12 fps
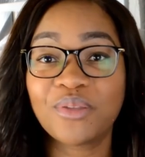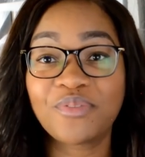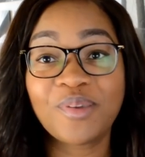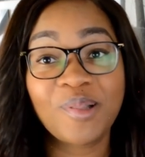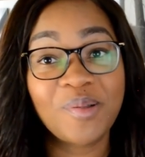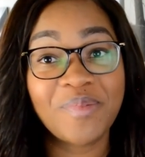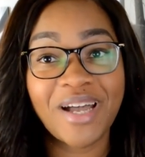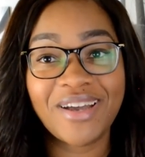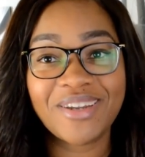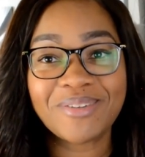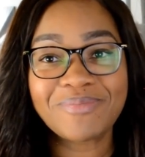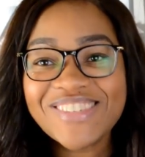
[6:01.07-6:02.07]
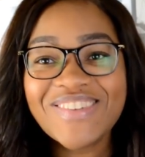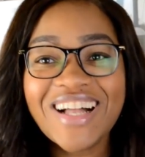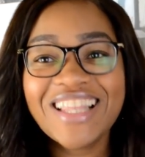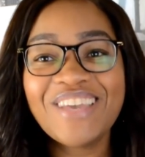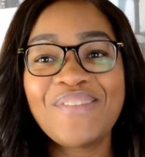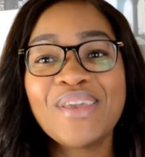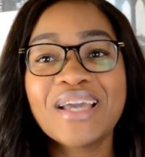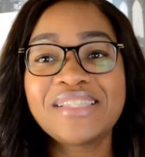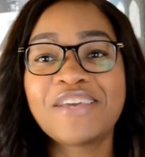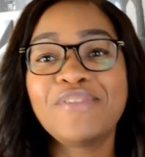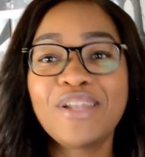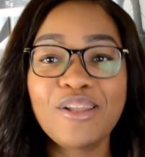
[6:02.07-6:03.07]
feel about them. Well, if you guys
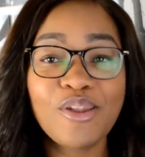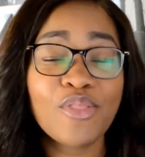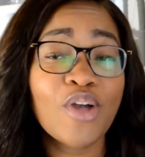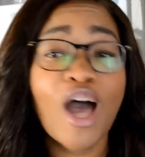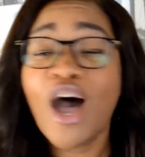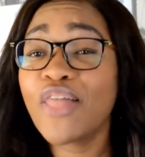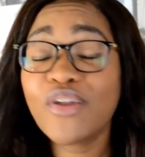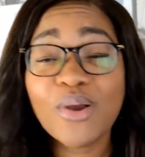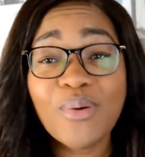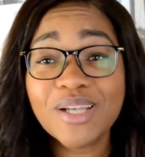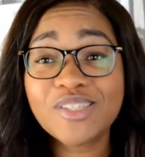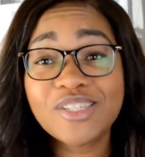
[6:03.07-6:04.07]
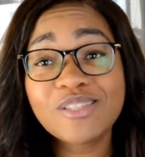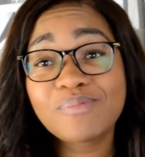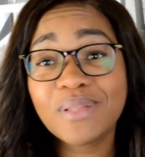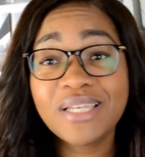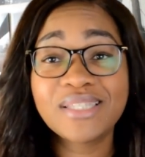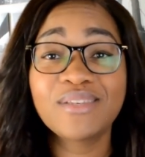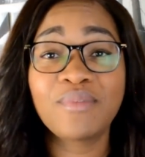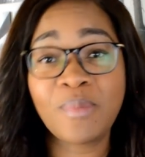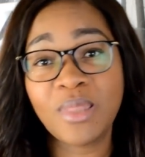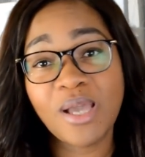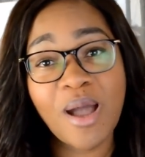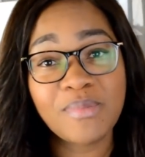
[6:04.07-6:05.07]
have any other questions, please leave them
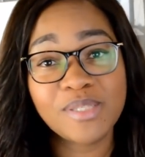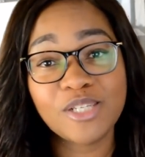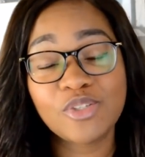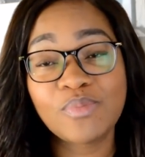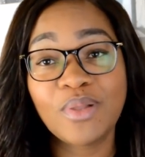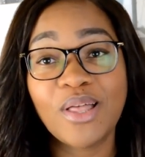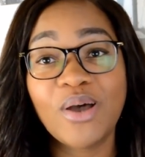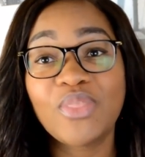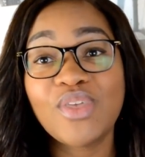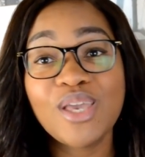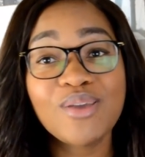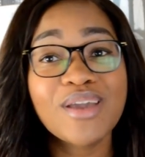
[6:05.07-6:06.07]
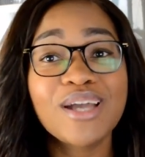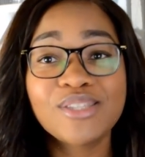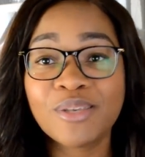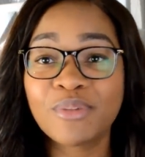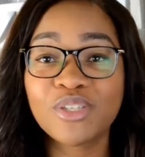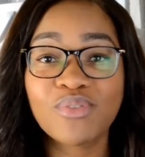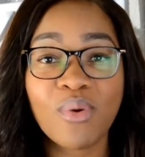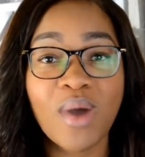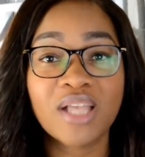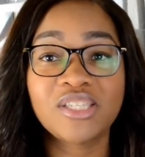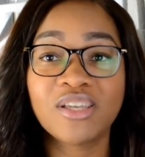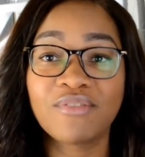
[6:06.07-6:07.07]
in the comment section below. Thank you guys so much for
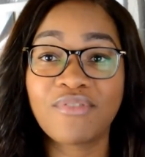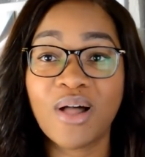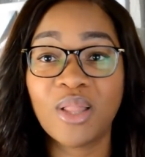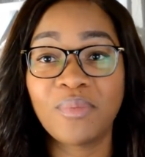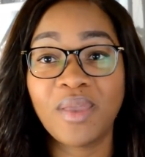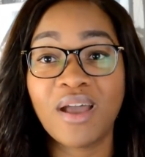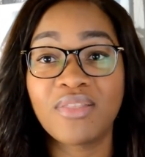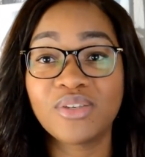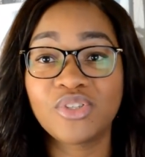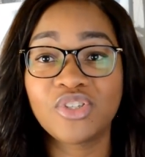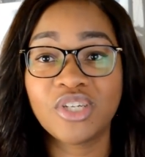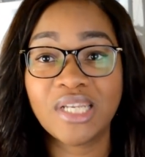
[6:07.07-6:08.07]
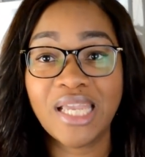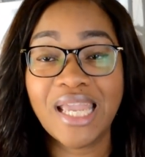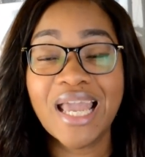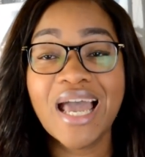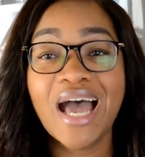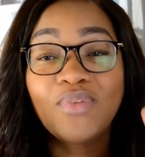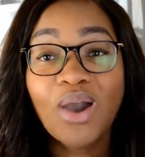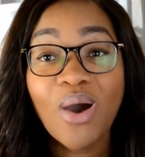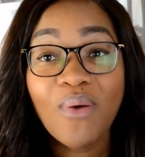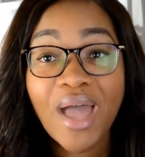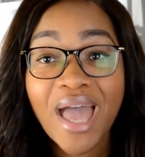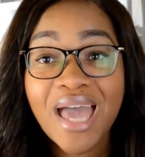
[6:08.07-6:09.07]
watching and following me on this journey.
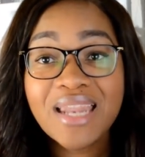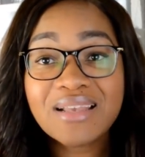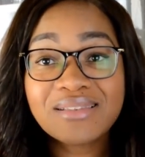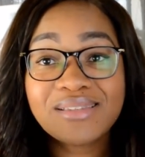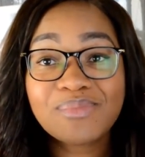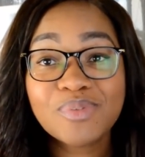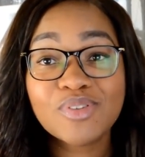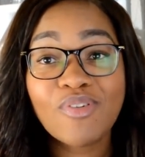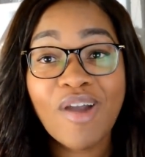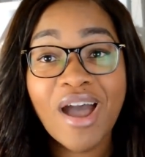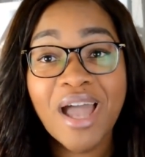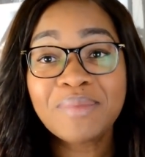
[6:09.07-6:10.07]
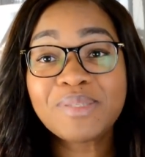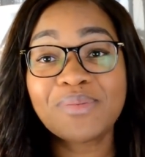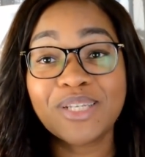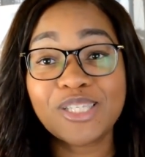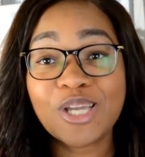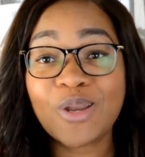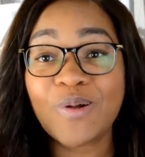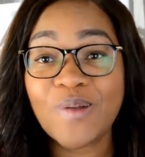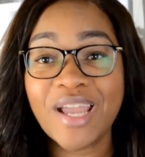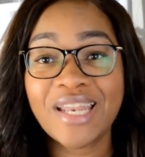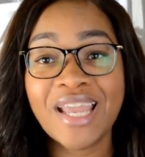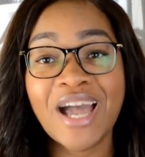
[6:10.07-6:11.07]
Go ahead and subscribe to my channel
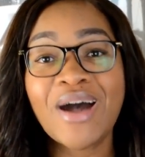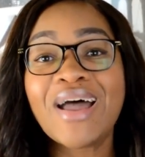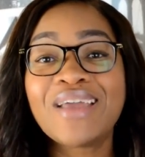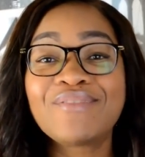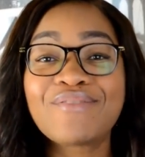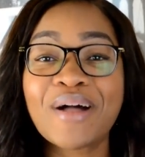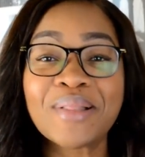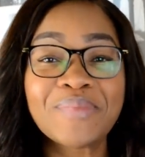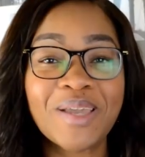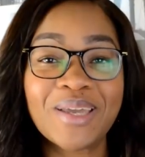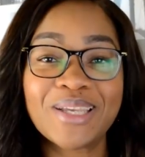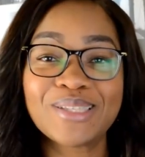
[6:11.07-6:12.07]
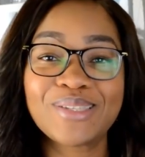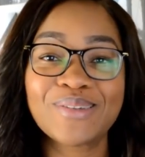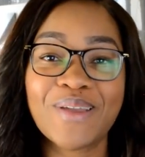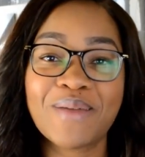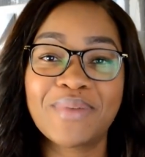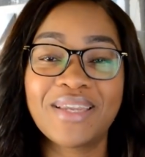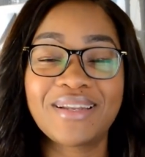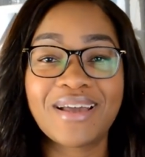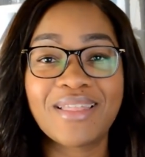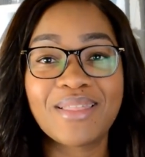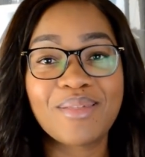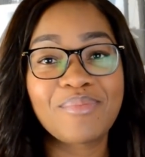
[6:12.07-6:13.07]
right now and follow me on Instagram at
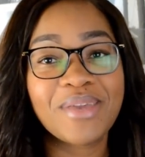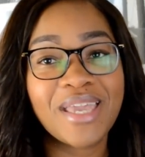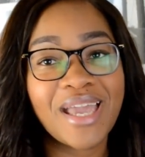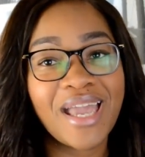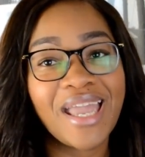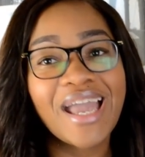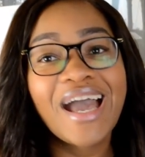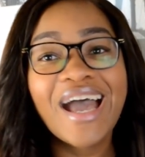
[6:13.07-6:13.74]
Adanna the PA.